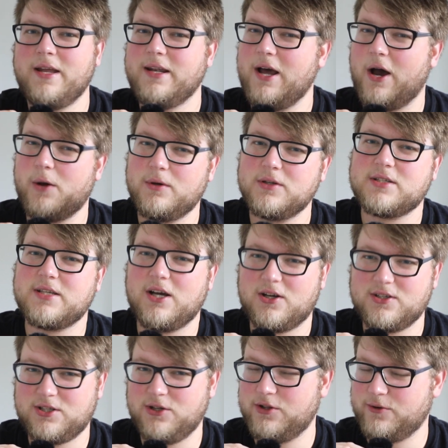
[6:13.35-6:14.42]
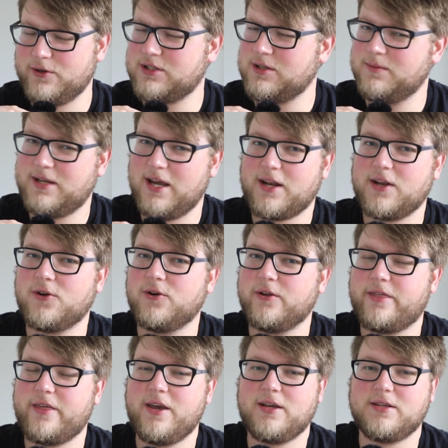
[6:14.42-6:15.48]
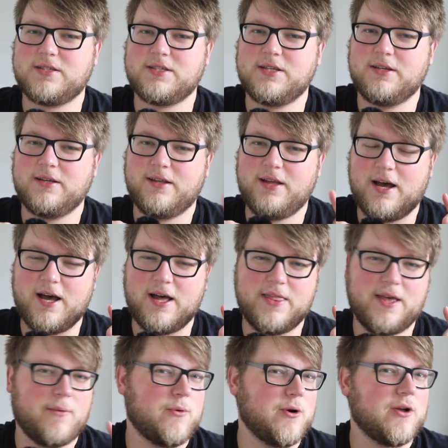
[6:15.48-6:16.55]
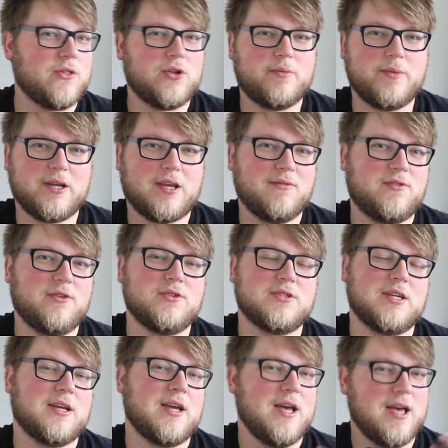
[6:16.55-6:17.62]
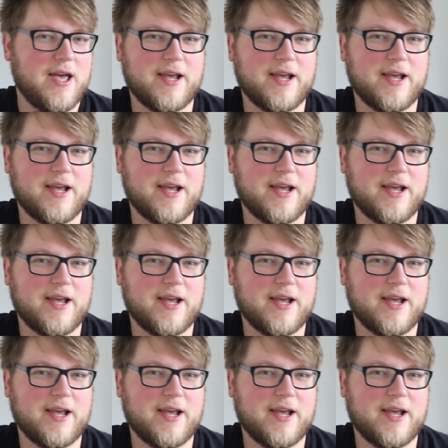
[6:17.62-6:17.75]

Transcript: Now, I will say also there were some technical things that were a little bit confusing.